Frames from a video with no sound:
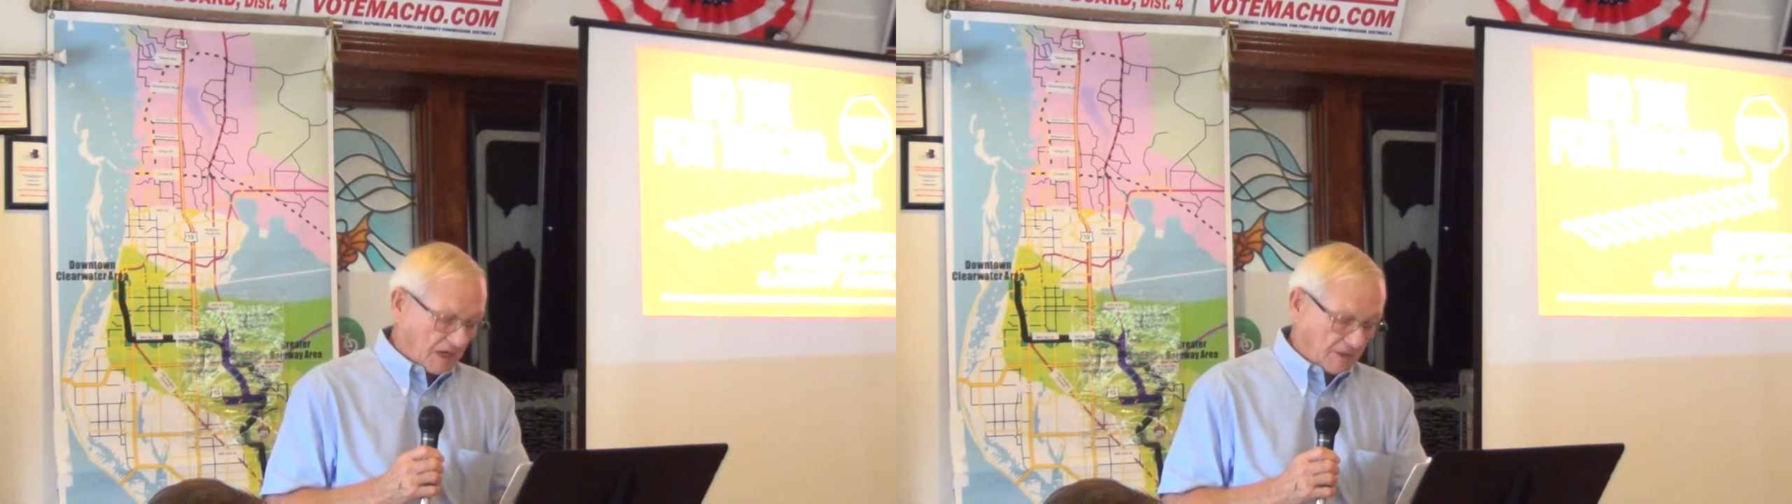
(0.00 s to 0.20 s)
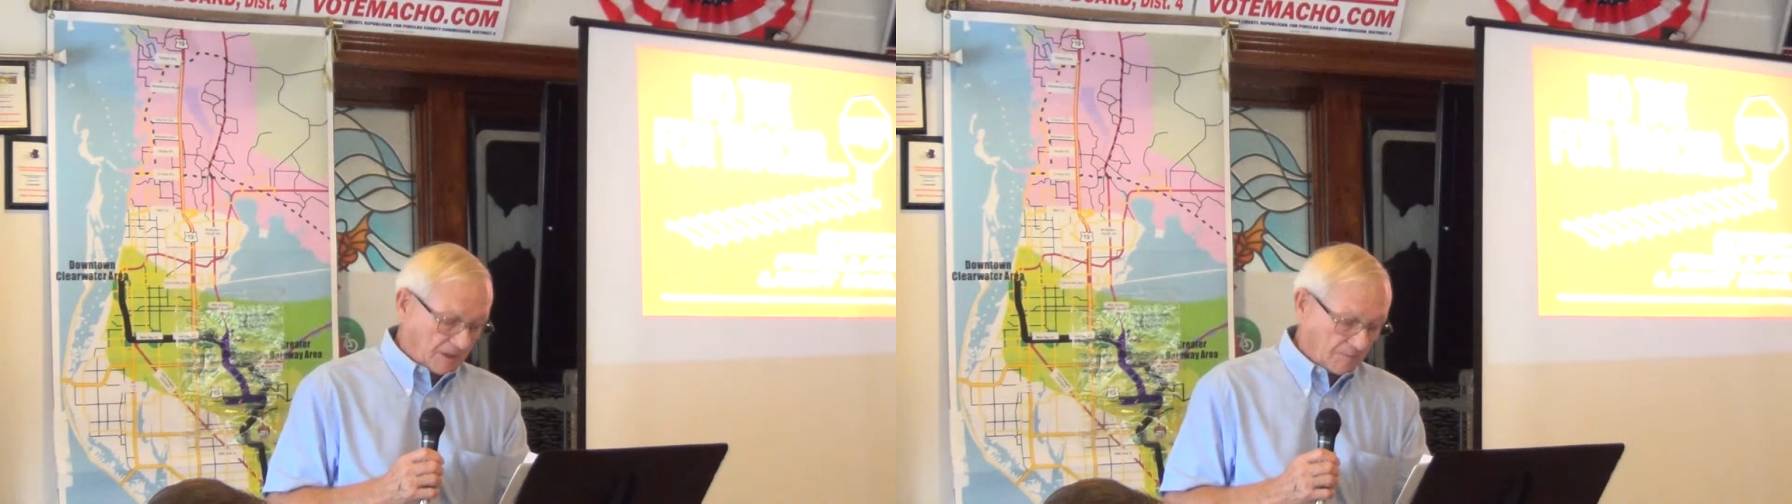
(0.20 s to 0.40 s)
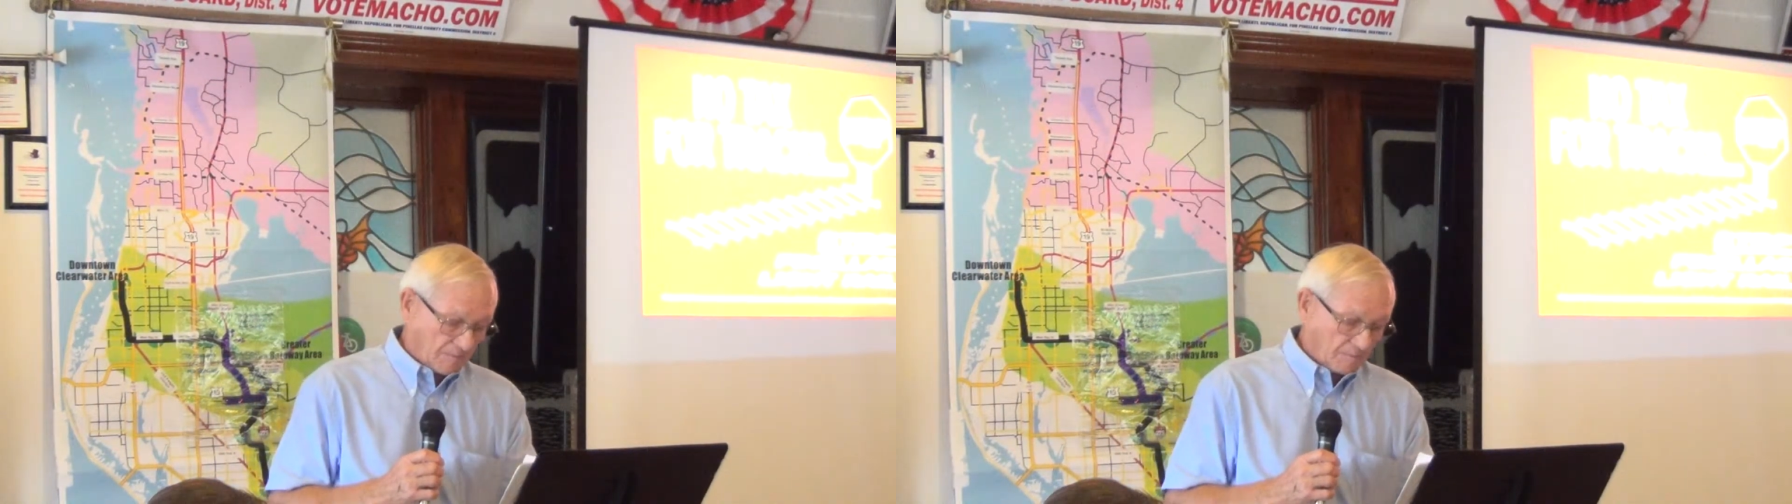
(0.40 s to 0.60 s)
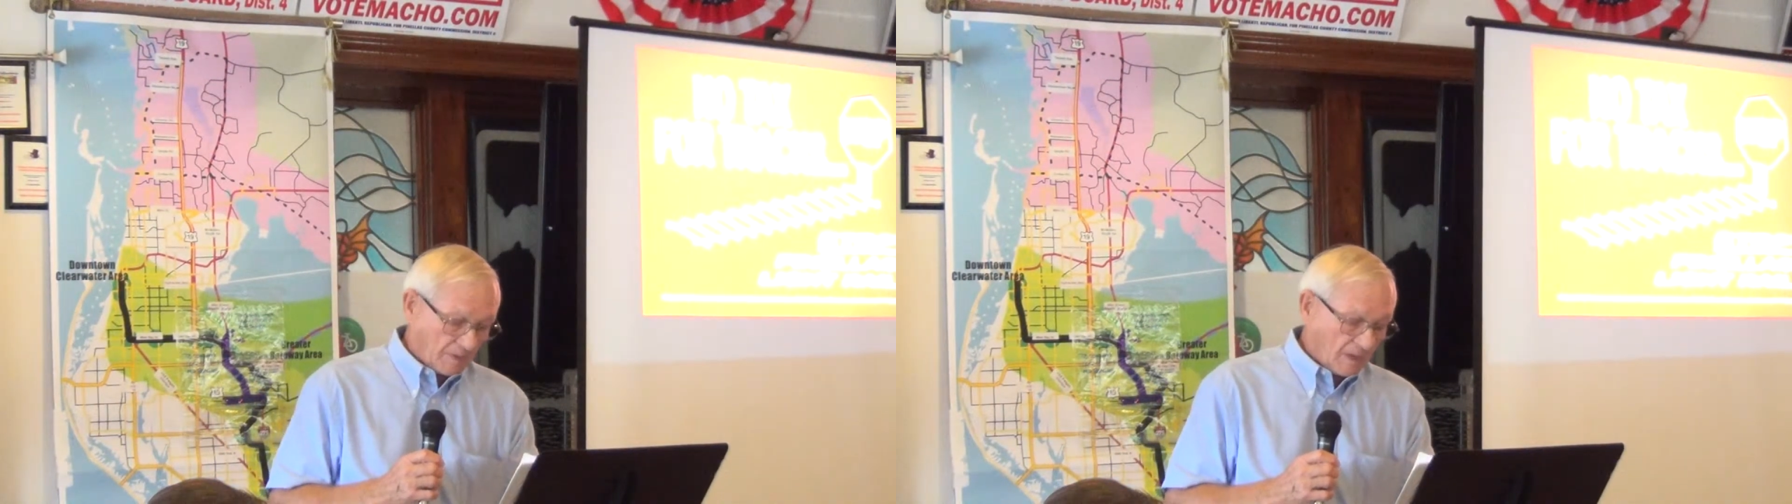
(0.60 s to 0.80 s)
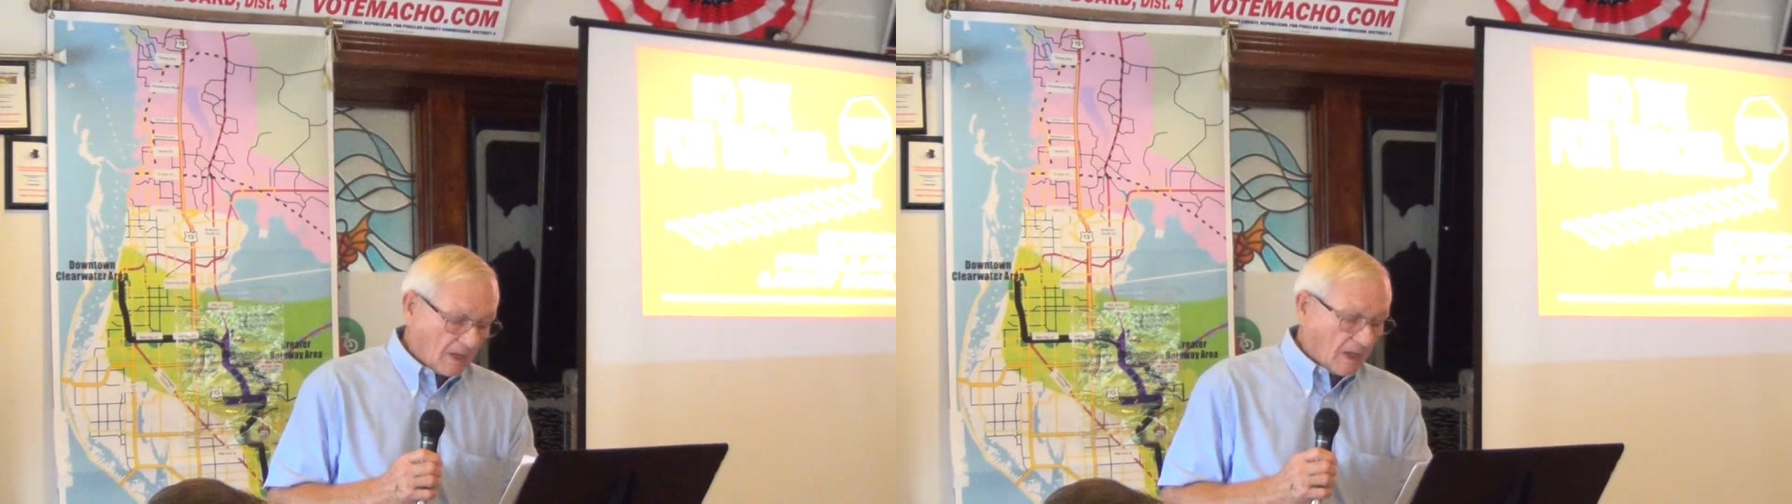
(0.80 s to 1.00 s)
County.
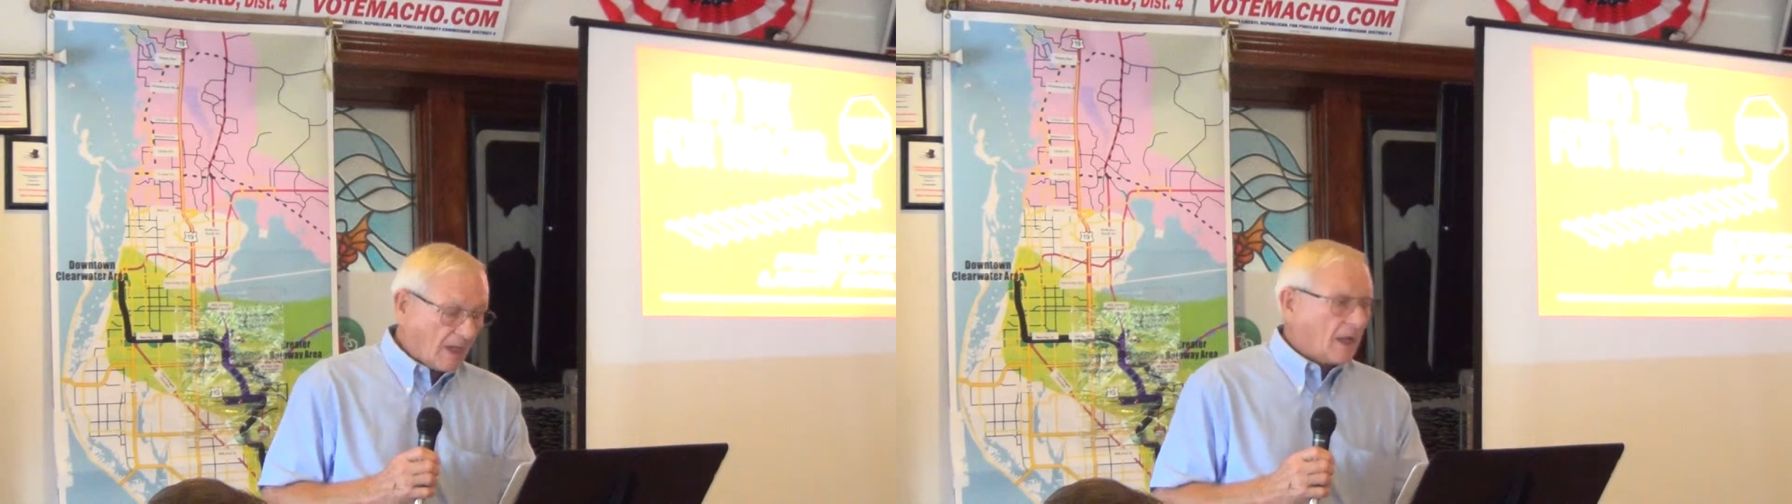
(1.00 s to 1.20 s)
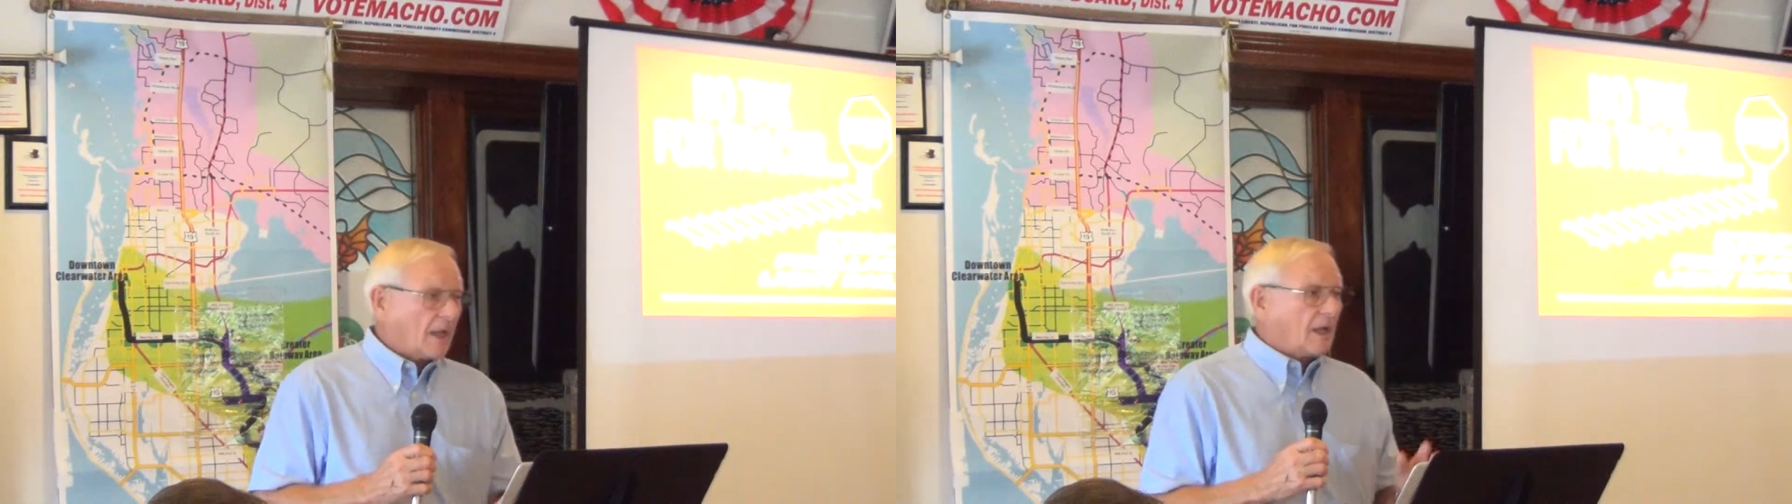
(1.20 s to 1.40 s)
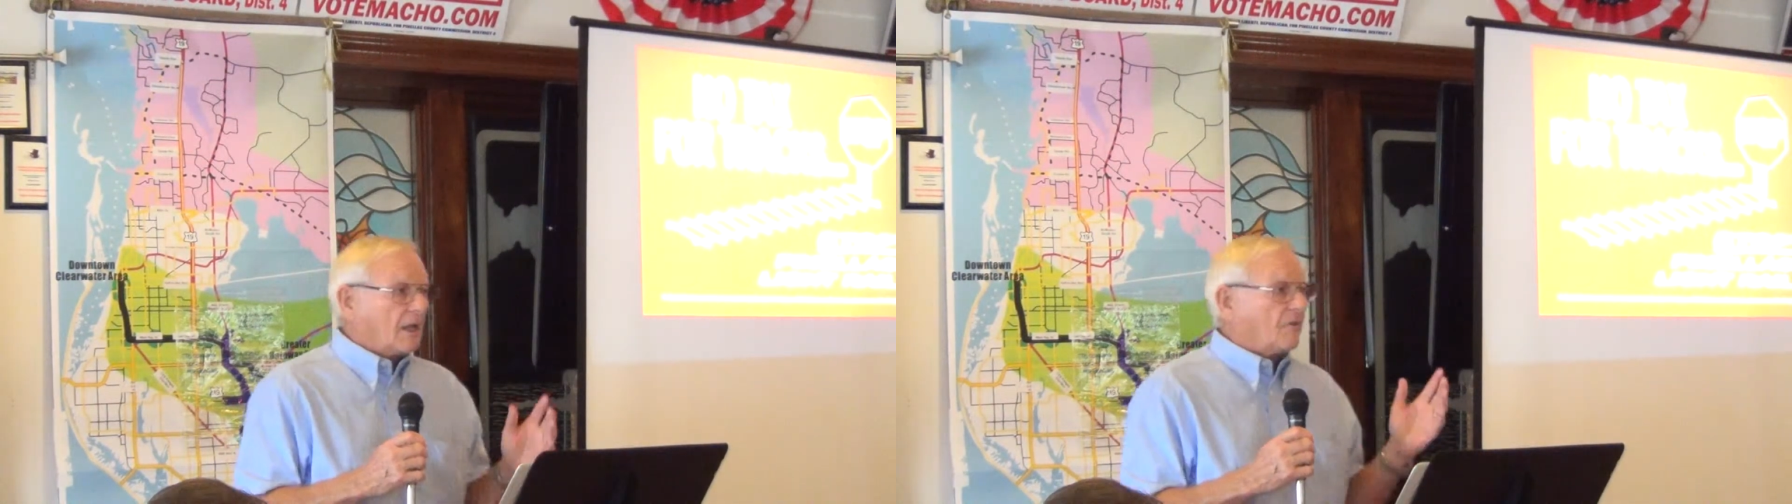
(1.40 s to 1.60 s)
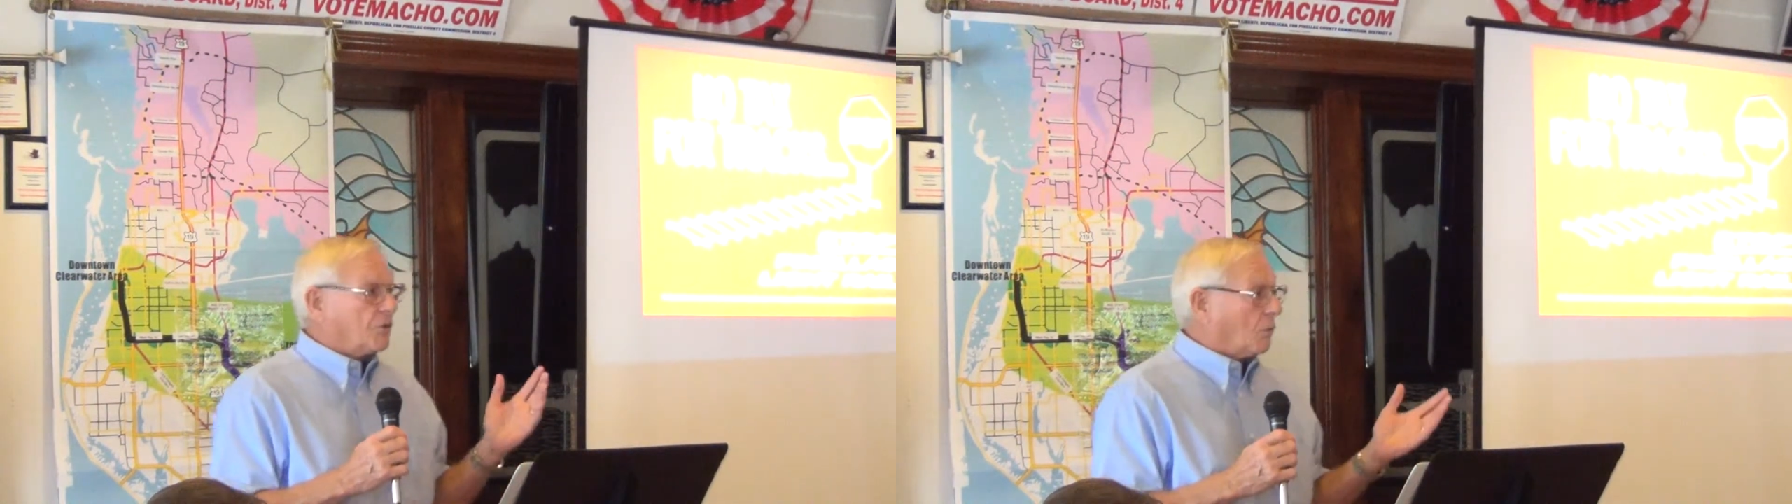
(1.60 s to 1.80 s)
If